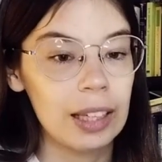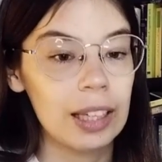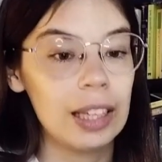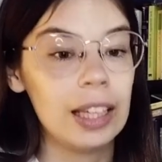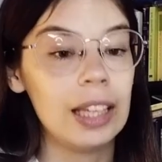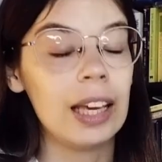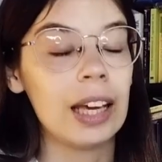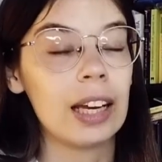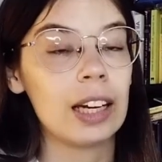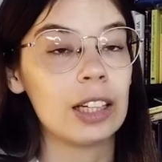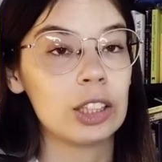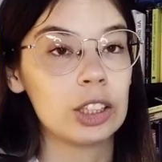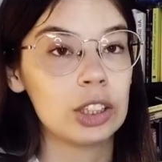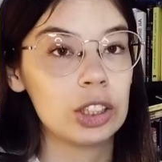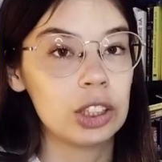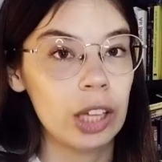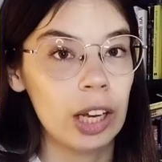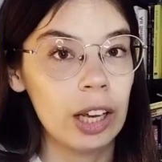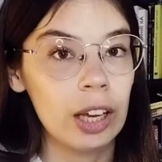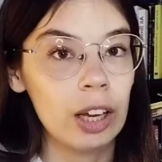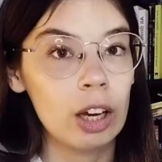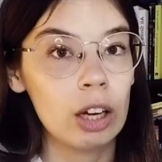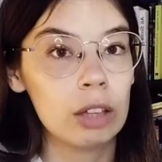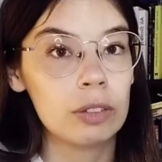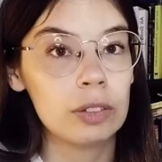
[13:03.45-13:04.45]
He had a
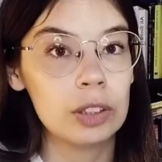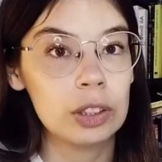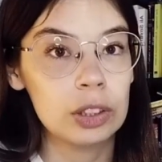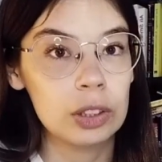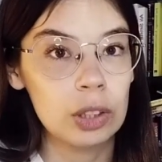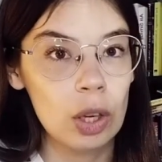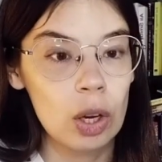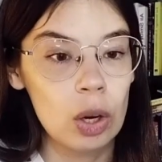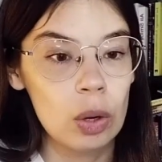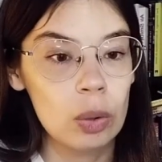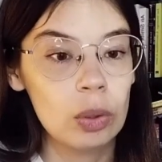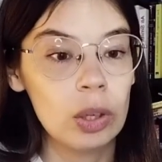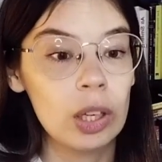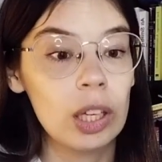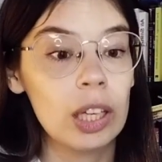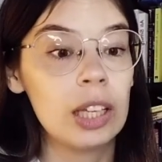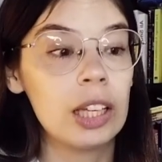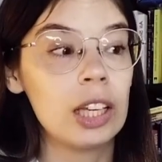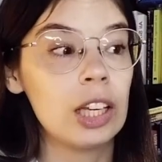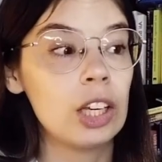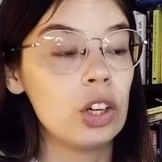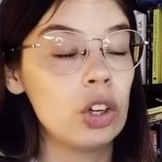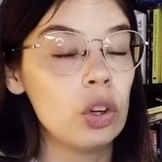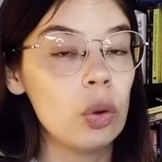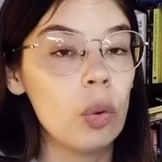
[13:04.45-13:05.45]
shank of his own,
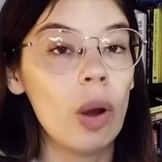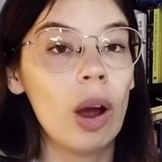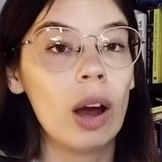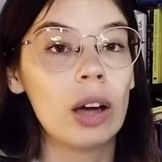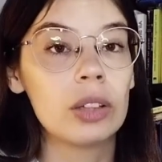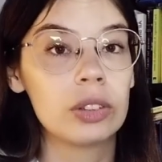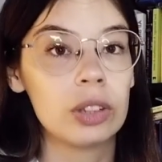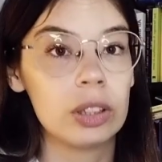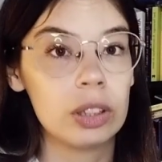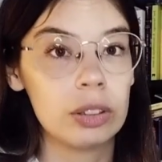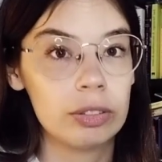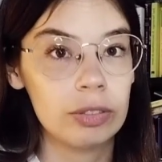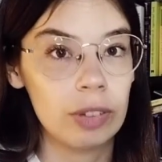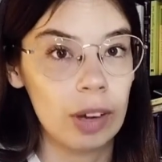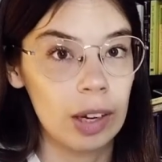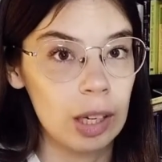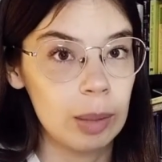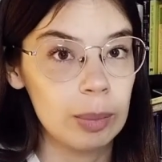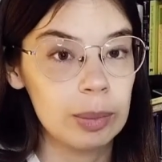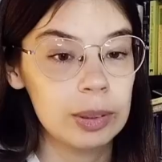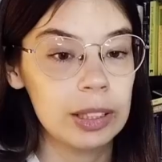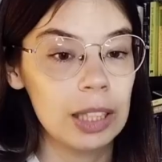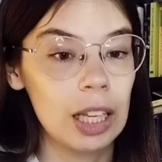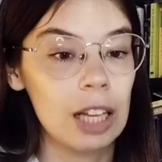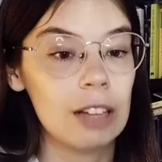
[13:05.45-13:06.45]
he knew how to defend
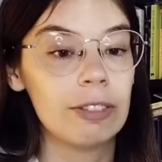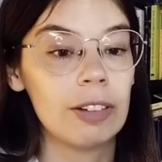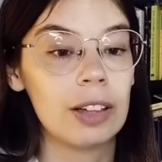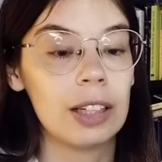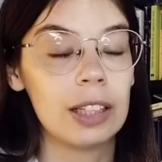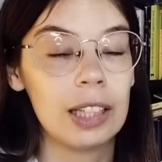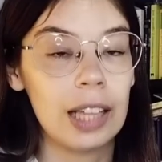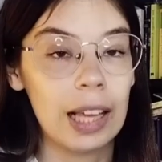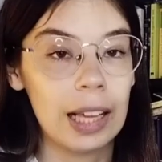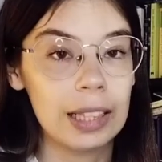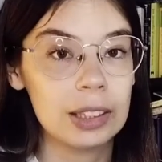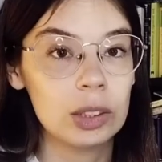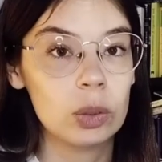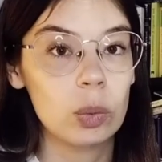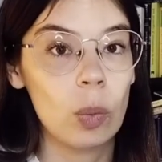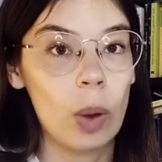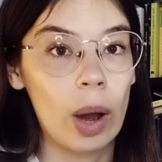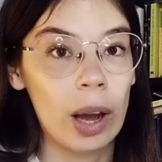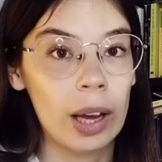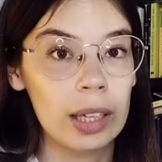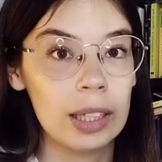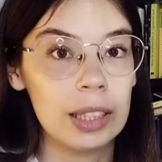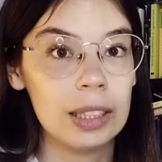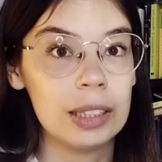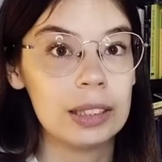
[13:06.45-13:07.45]
himself, and that's
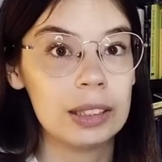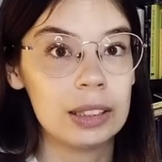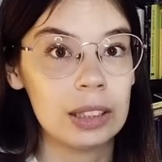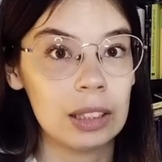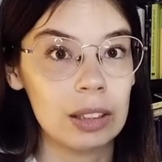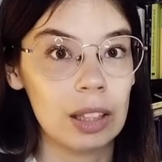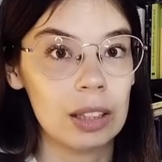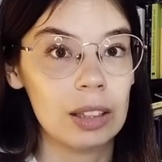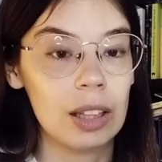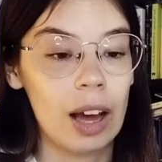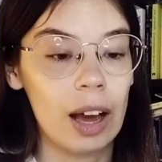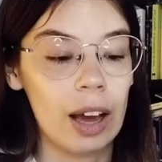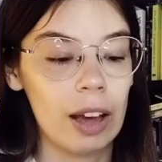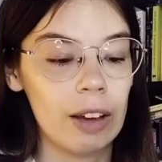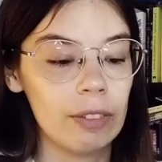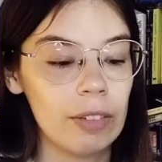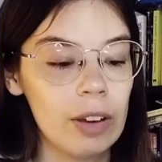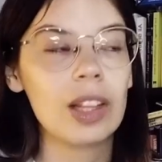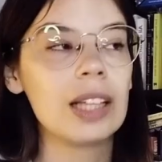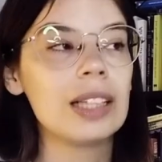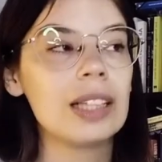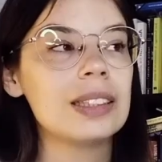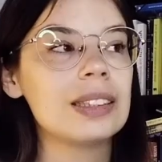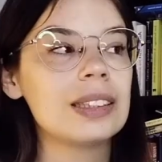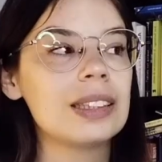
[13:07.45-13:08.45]
why he's still alive.
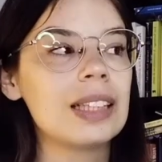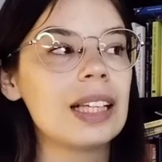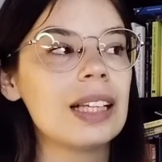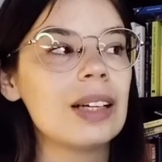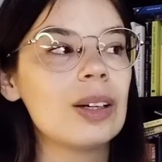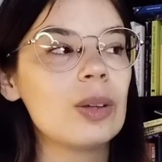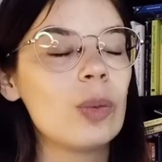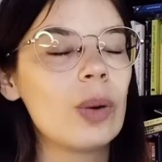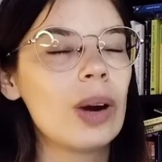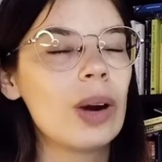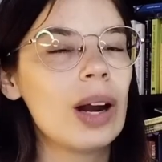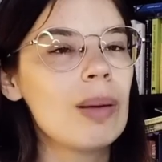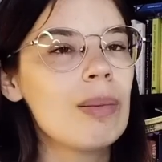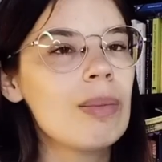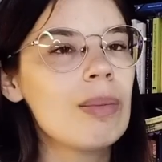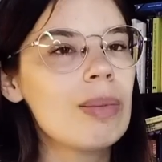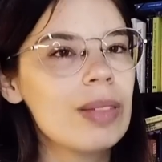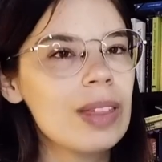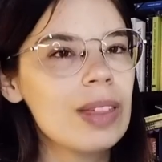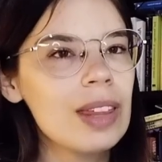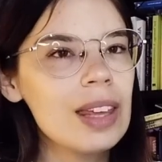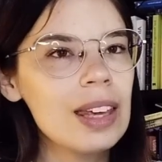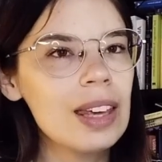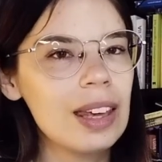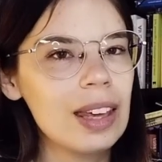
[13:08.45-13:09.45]
What I'm
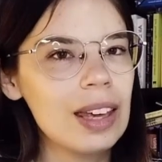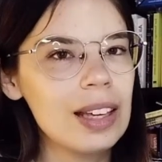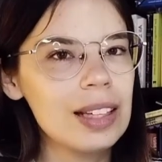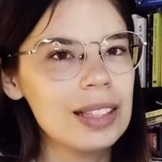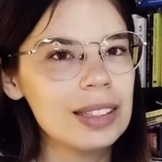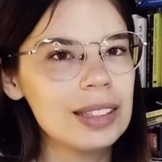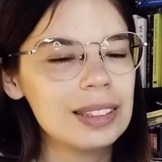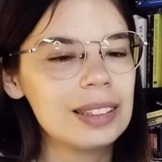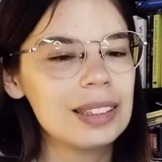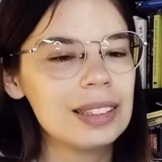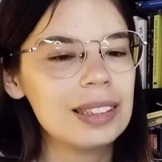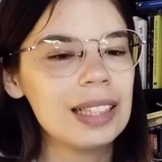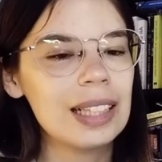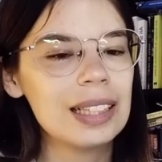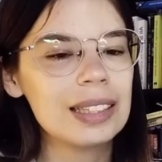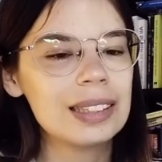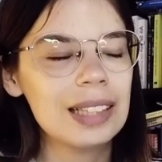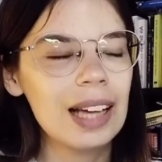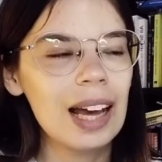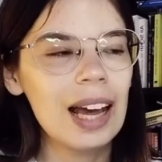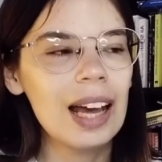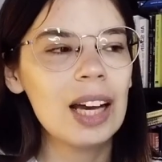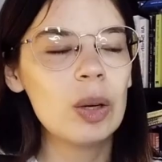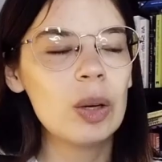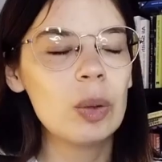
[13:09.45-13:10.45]
thinking is, the
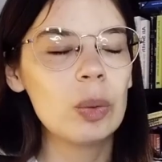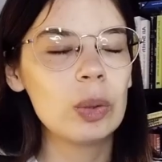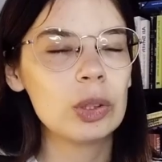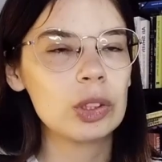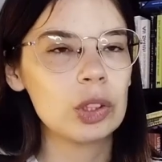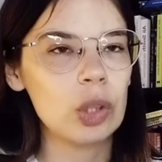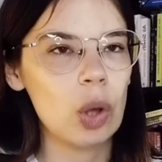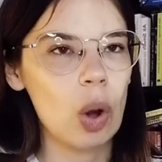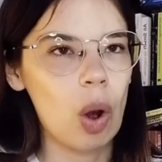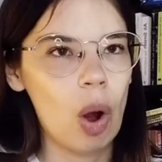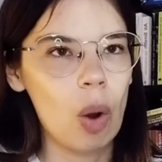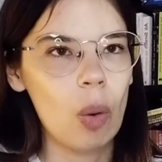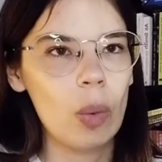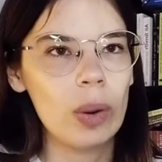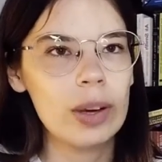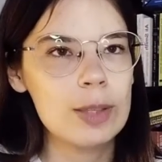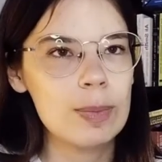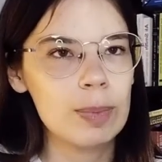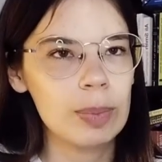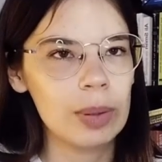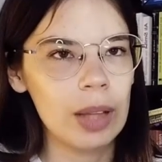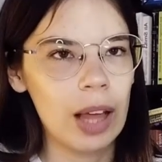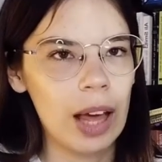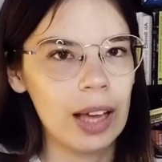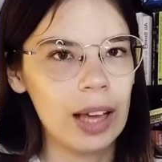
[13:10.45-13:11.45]
attack was always
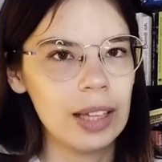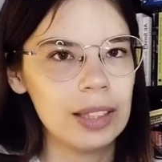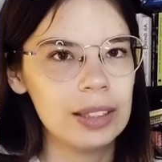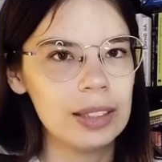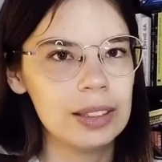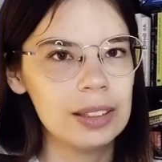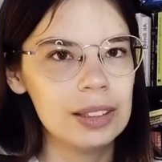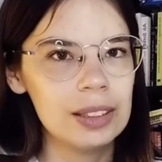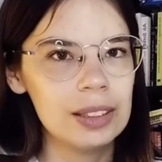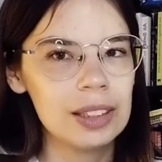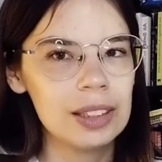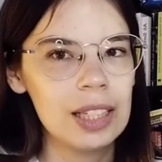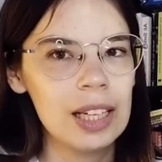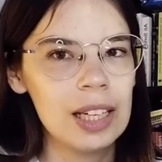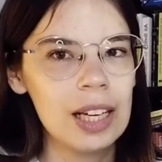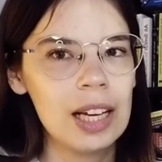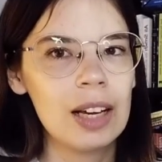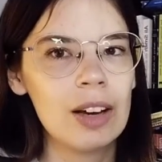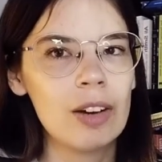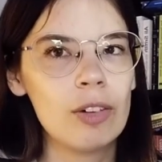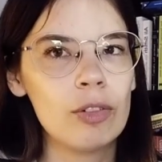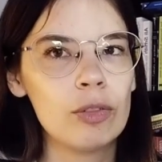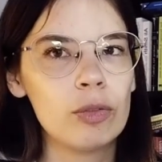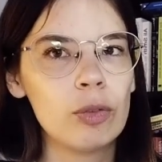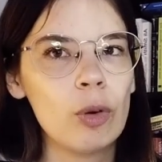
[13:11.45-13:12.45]
planned.
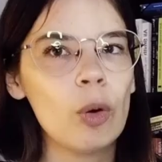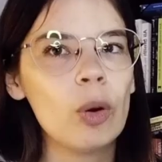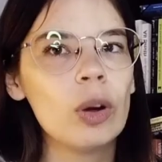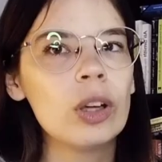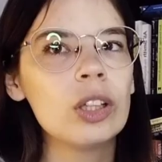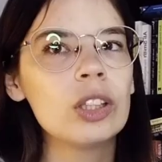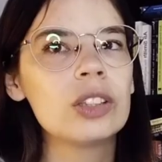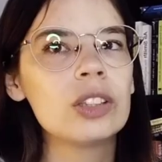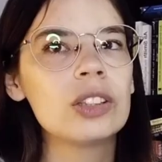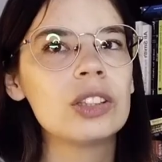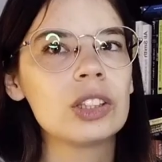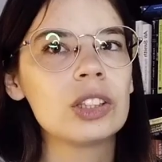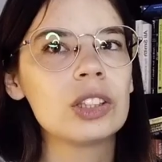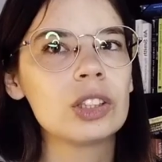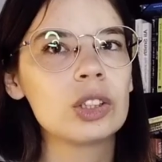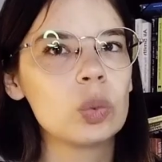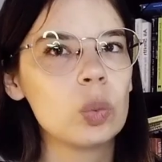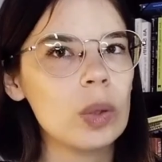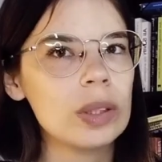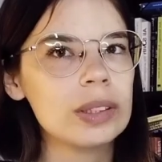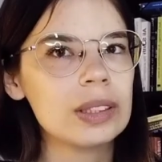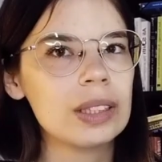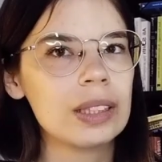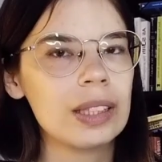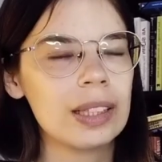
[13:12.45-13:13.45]
Voight just
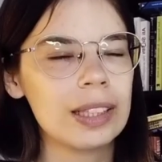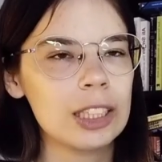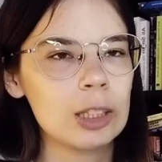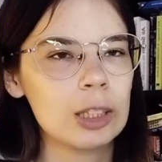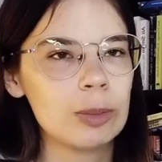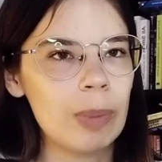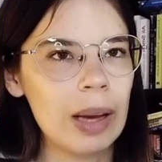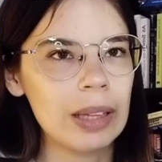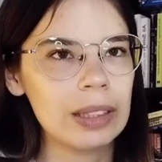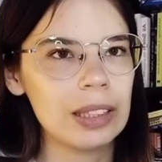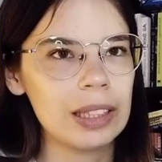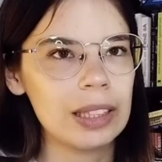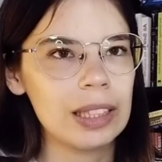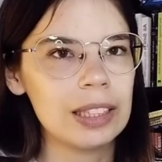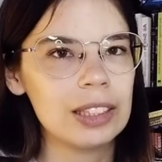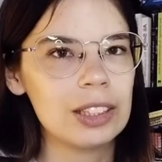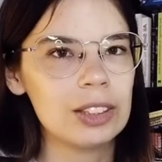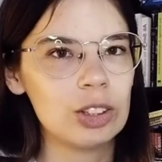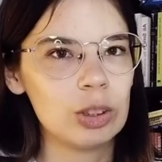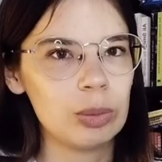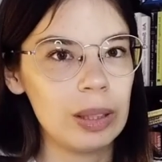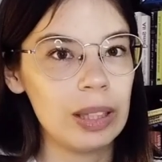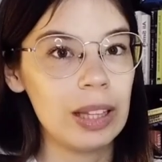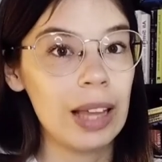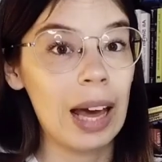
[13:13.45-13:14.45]
wasn't expecting it to
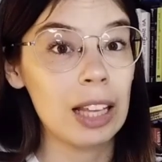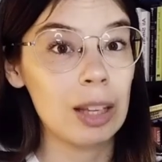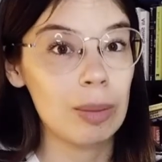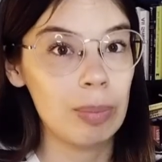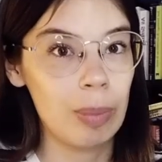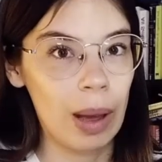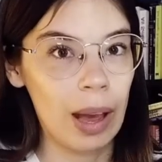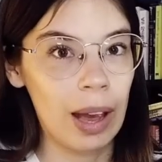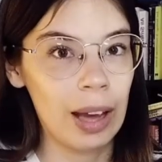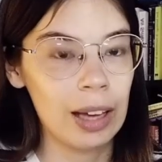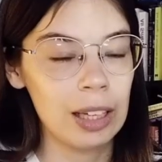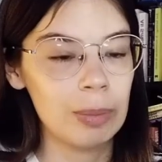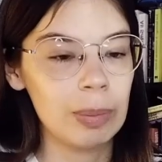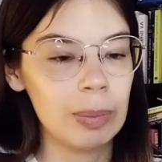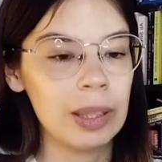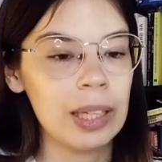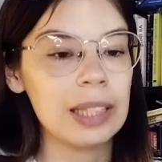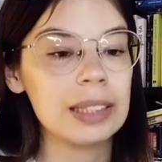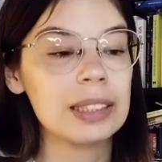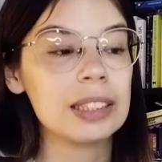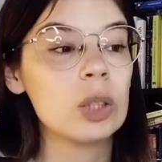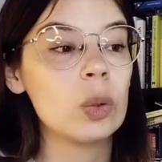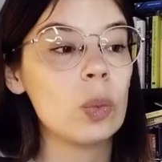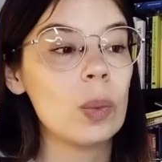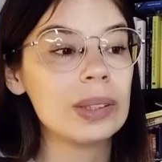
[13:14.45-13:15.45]
be that bad,
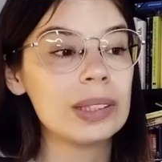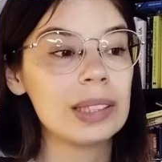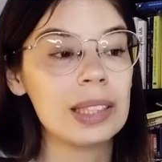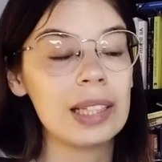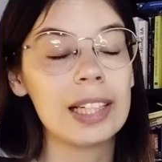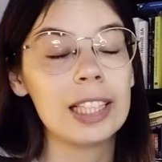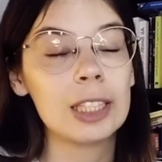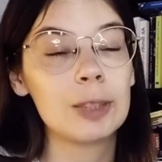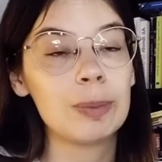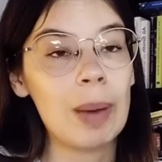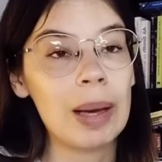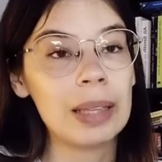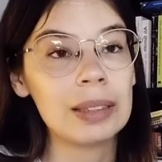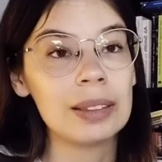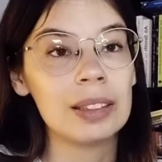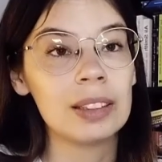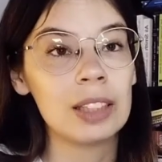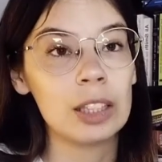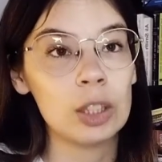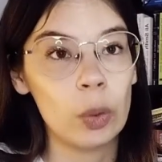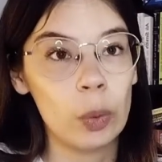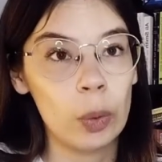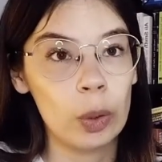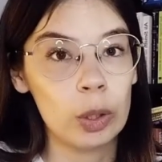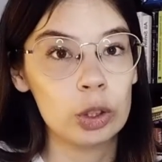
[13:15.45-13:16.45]
because he wasn't expecting
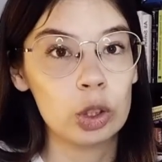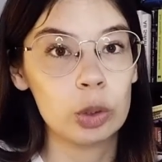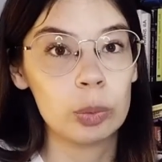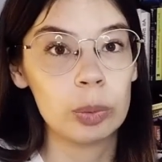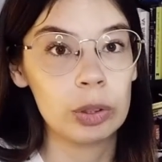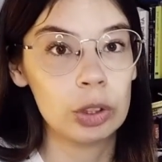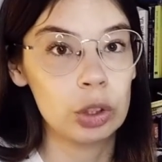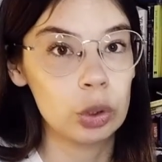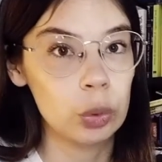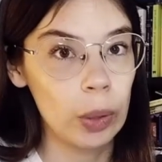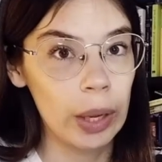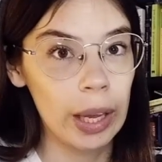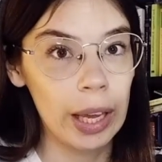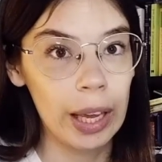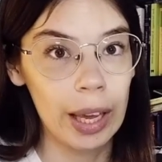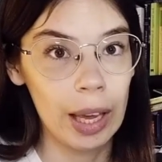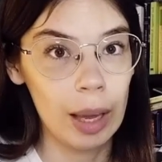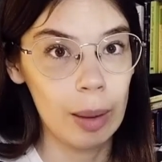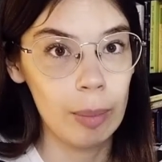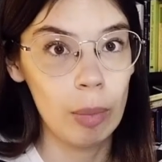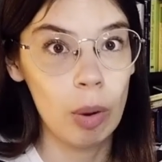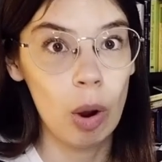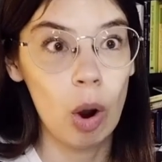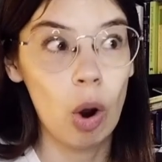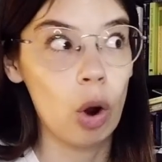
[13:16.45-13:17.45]
the lawyer to betray
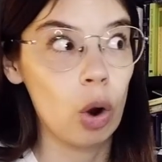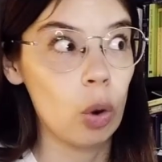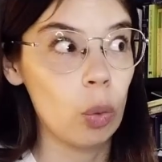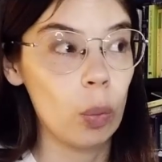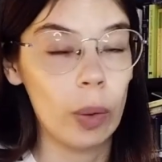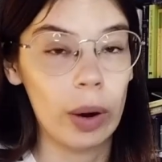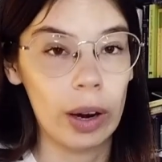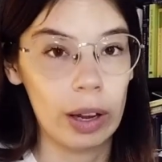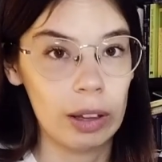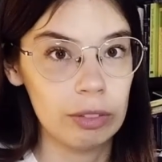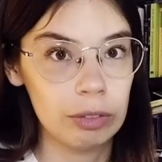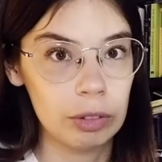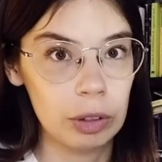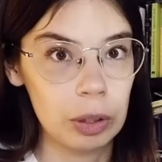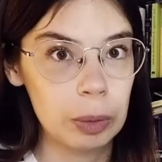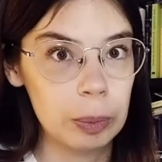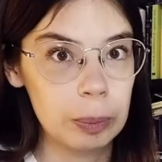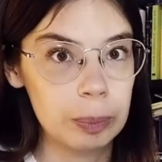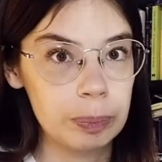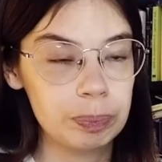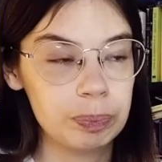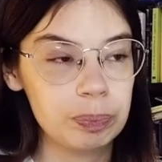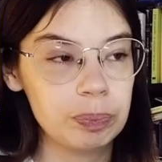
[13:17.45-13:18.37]
him or whatever.